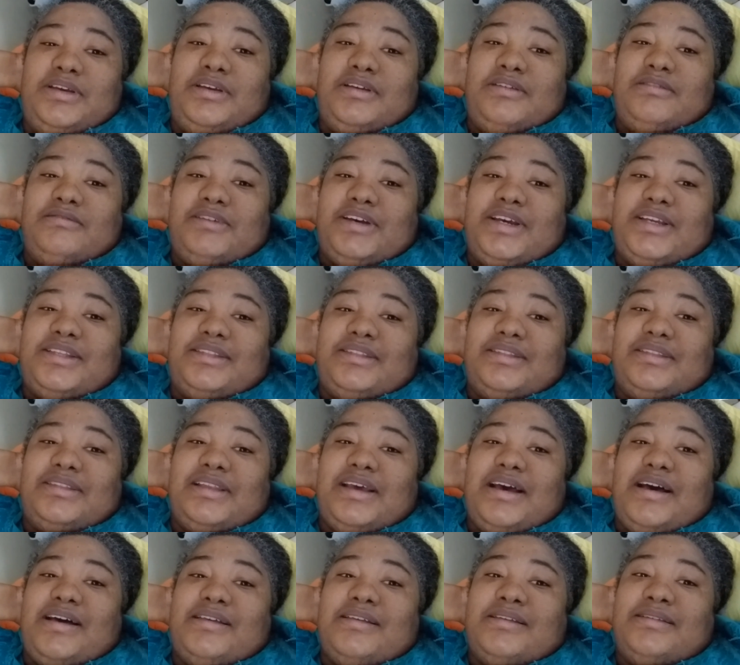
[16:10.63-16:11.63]
Right?
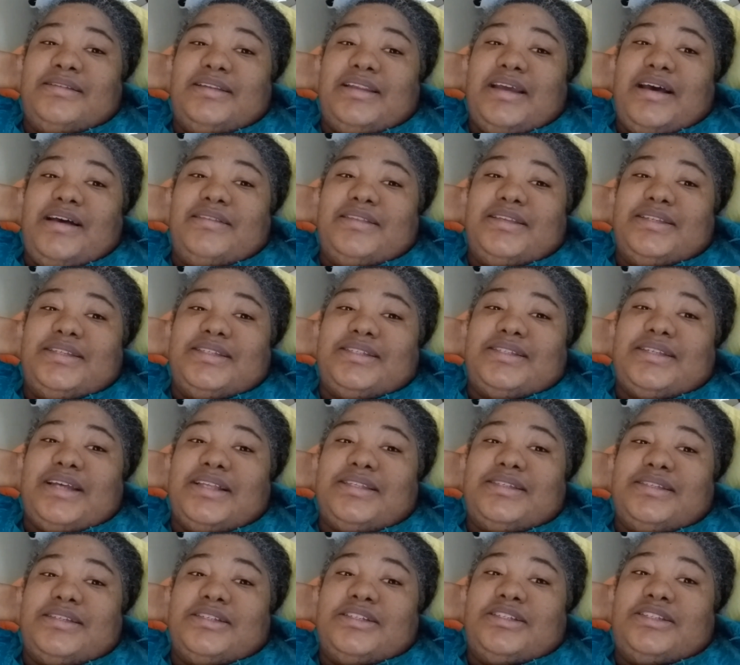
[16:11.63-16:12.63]
Now this is
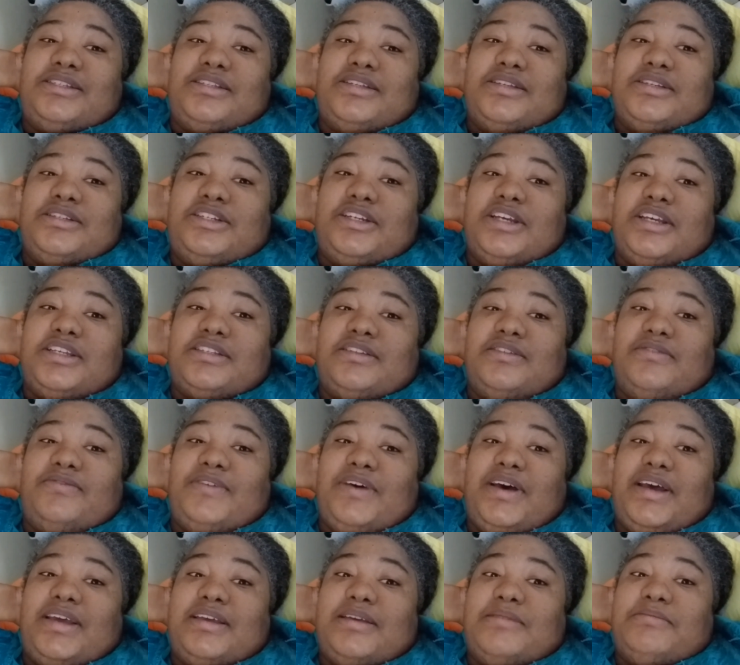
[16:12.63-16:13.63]
not to
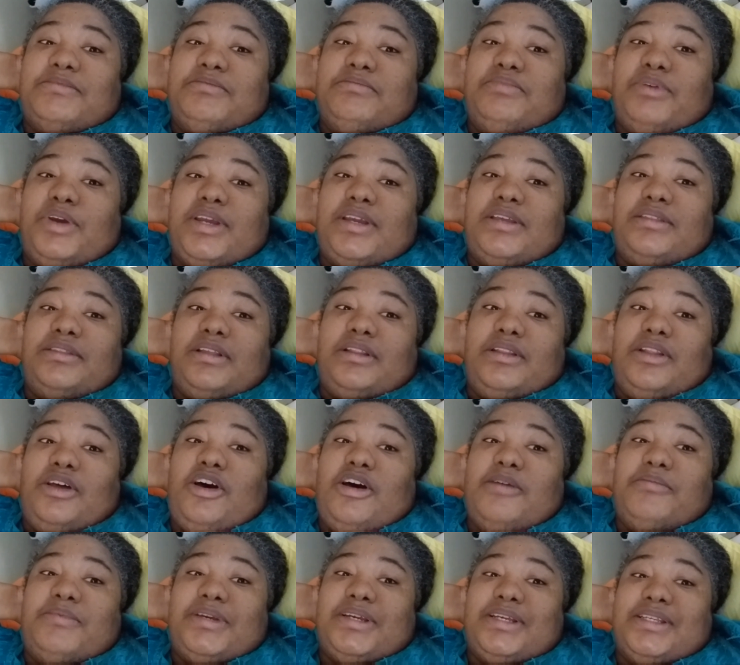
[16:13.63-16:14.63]
justify him breaking the
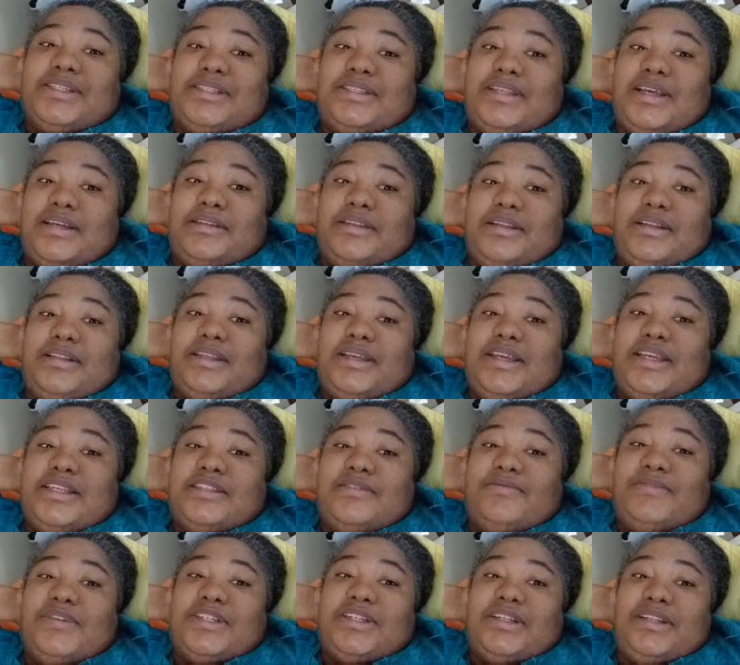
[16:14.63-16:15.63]
law, because technically he's
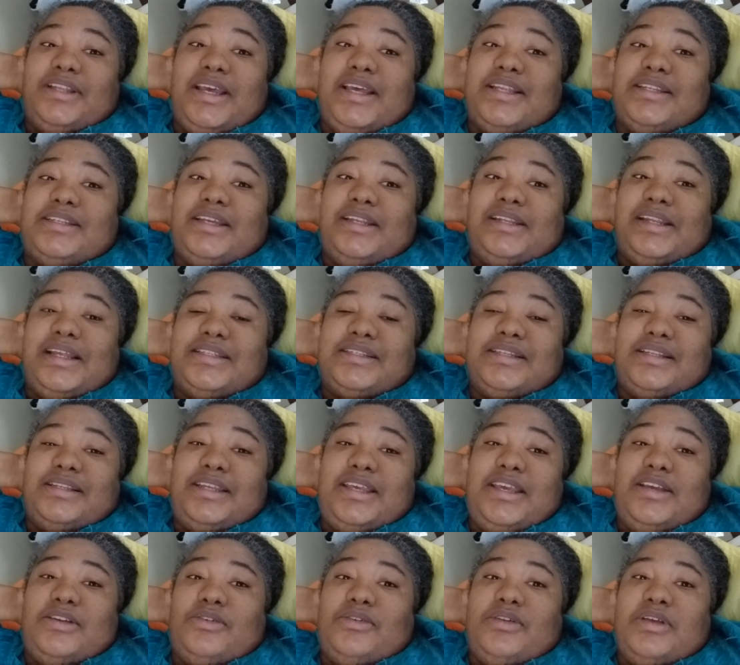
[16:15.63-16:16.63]
a vigilante and that's
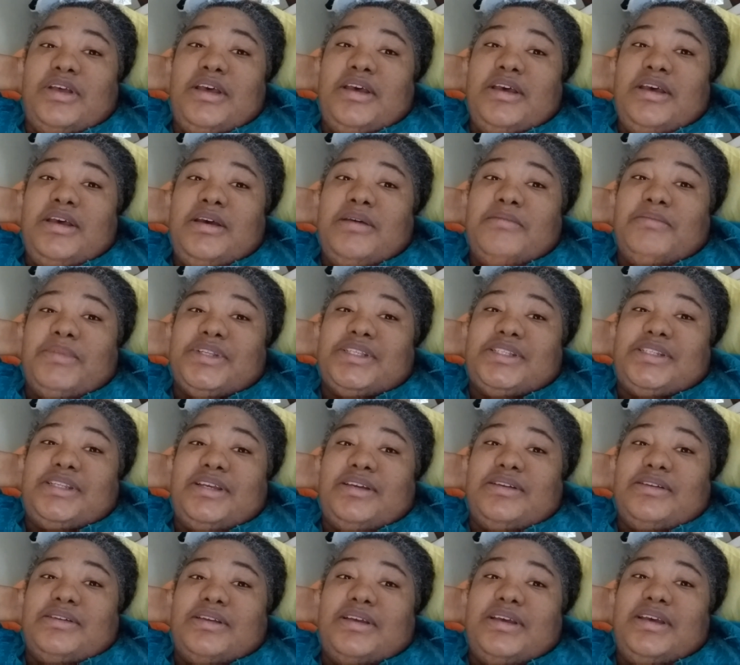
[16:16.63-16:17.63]
illegal. But
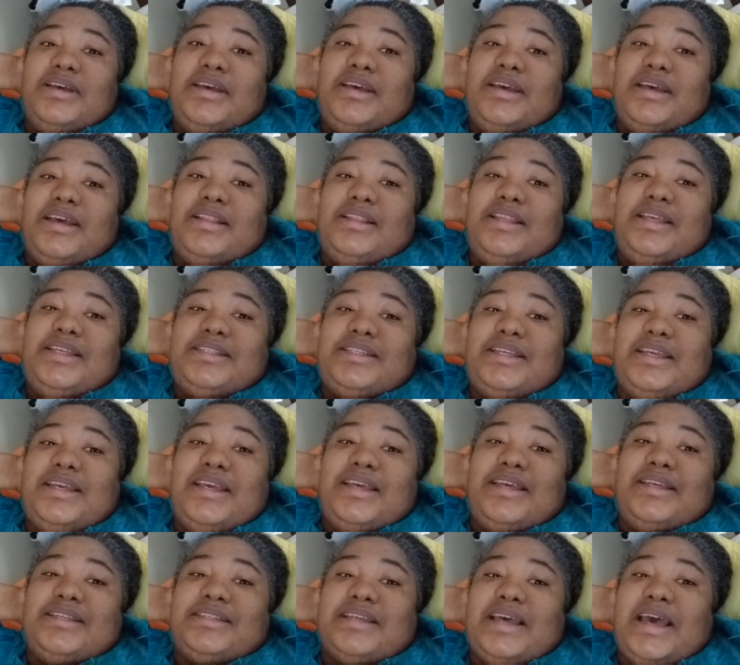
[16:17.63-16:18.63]
still, at least he
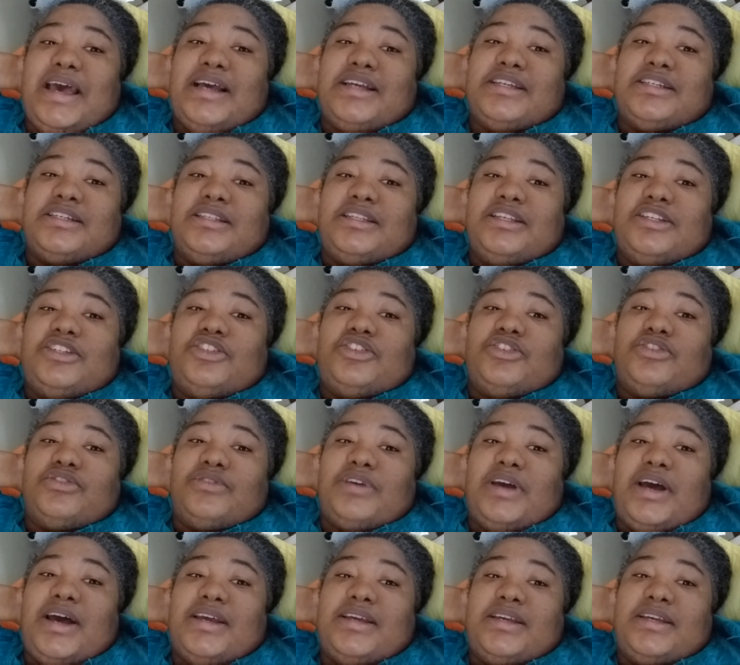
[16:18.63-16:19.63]
is actually
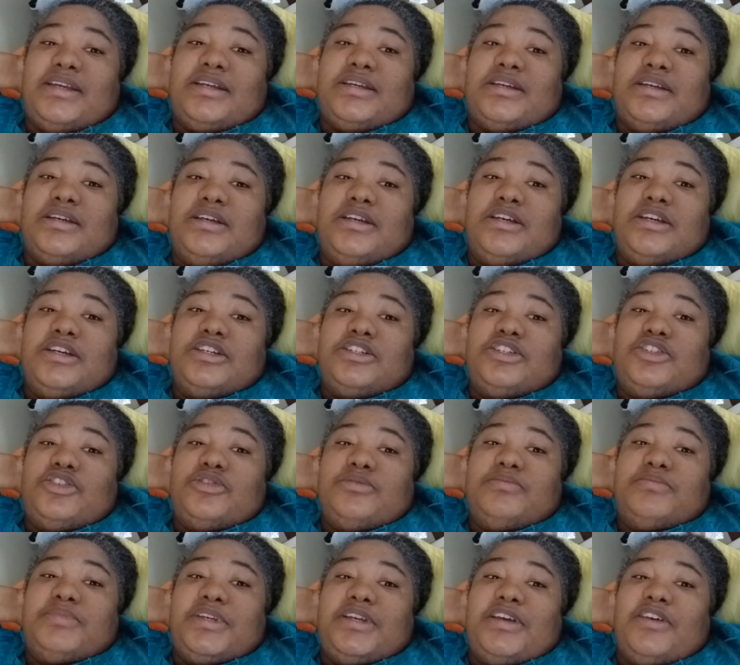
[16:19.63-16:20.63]
trying
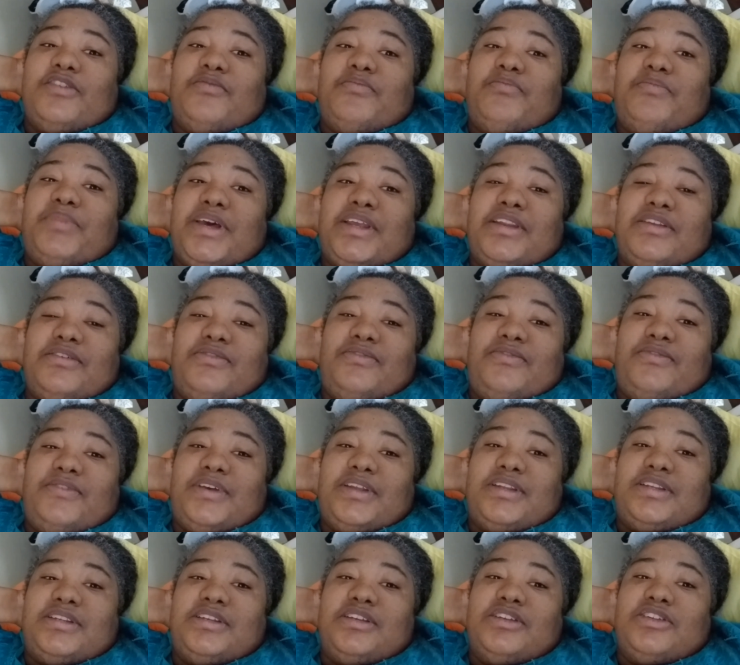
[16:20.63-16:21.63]
to be of
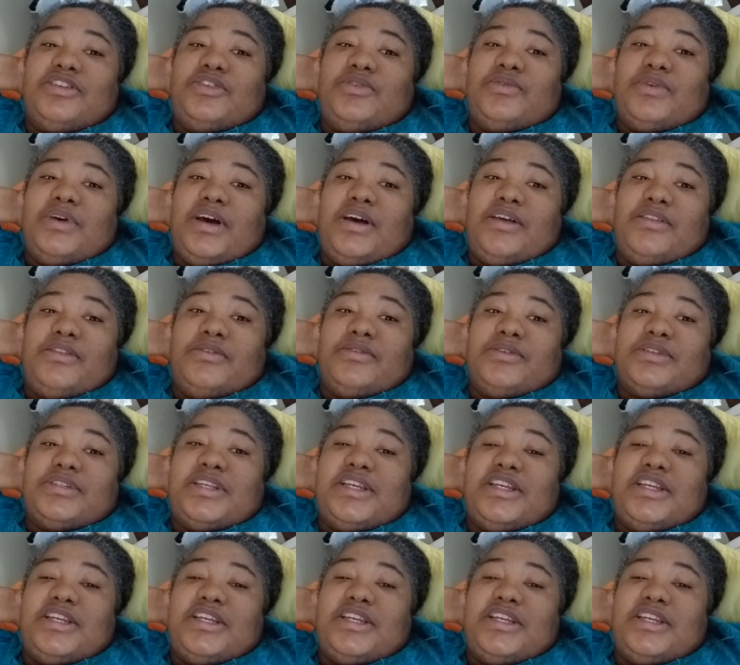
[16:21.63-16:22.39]
benefit to others.